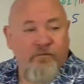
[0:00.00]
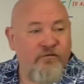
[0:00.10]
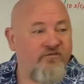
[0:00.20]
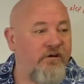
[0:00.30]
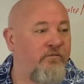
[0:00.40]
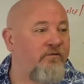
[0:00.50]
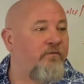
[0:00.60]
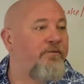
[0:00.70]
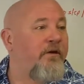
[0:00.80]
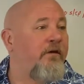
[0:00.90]
the sheet with your
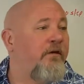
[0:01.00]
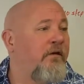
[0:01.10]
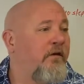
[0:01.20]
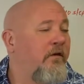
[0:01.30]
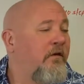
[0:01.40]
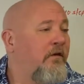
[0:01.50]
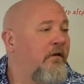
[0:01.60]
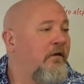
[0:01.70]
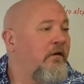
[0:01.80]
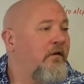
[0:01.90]
pen,
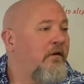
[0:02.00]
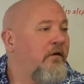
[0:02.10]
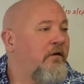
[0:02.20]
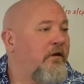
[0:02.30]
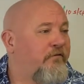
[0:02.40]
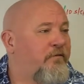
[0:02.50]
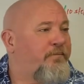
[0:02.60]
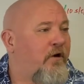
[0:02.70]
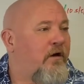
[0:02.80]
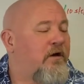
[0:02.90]
give it a
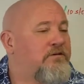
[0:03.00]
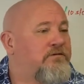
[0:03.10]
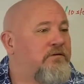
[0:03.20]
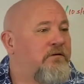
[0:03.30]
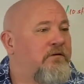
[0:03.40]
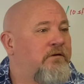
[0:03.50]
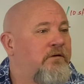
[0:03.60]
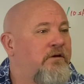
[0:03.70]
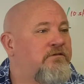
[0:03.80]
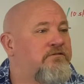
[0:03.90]
pause,
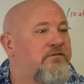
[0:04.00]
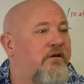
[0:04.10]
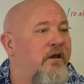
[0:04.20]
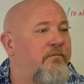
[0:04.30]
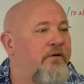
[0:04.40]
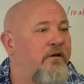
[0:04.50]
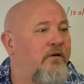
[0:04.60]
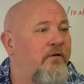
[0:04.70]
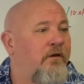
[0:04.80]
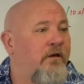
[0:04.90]
and just look at them and
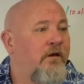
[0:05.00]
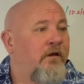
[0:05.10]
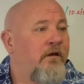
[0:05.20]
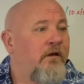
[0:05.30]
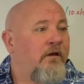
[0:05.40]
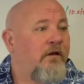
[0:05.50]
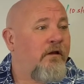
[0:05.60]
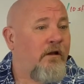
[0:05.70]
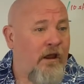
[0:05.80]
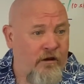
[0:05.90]
go, a
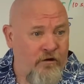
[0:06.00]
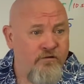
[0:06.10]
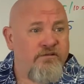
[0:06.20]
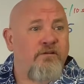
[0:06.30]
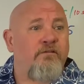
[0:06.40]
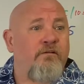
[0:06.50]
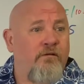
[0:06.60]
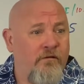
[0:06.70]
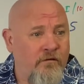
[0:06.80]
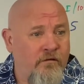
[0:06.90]
lot goes into a
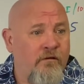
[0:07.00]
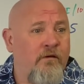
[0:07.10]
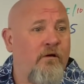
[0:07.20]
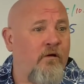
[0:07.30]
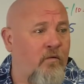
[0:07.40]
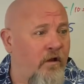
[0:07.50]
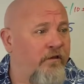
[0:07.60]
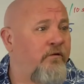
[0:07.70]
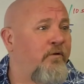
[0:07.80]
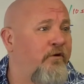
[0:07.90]

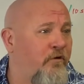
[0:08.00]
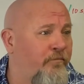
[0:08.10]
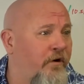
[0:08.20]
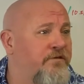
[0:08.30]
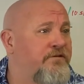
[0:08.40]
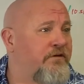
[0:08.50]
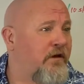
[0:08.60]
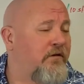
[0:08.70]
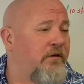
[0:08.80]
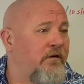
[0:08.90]
quality window project,
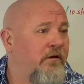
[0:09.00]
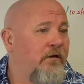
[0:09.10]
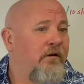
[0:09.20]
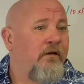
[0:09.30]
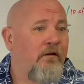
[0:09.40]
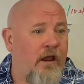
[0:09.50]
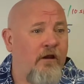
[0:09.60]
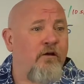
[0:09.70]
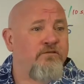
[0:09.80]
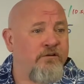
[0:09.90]
doesn't it? A lot
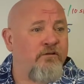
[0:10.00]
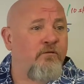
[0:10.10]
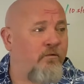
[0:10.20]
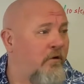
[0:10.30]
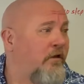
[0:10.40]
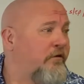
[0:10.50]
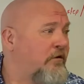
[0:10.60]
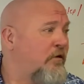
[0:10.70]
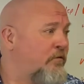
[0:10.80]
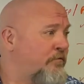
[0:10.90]
goes into a quality
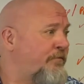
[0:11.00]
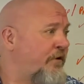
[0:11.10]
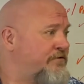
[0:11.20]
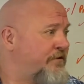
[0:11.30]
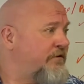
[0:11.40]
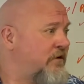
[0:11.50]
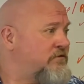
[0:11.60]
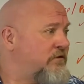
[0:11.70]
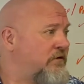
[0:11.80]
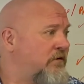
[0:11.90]
Kohler project, doesn't it?